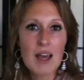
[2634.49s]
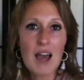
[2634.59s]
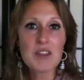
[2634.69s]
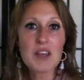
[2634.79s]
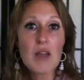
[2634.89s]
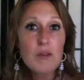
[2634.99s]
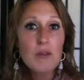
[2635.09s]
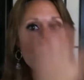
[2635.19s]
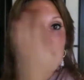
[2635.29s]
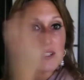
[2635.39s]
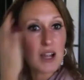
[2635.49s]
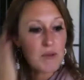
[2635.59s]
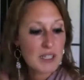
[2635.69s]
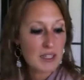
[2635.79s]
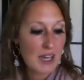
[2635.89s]
and the other reason i
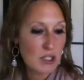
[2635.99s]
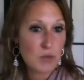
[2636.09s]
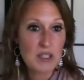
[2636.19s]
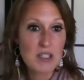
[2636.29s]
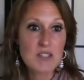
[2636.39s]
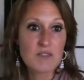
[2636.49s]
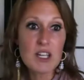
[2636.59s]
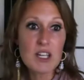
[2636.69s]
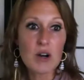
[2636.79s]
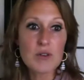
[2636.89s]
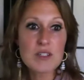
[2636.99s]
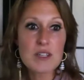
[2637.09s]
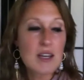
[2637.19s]
really like doing these videos